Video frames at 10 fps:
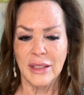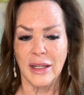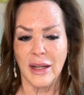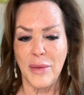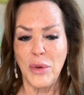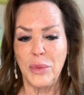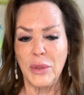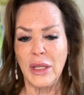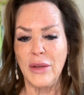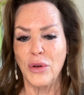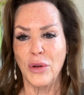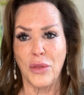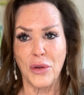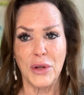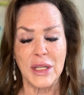and I'm a believer in
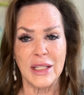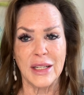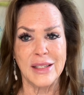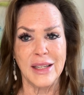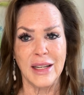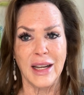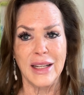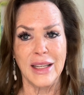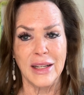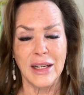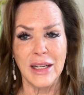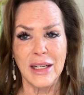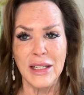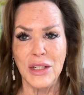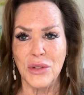30, 60, 90, and
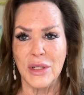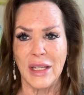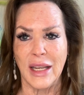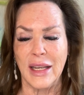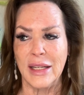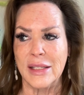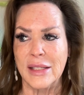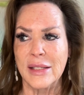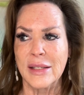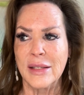100 days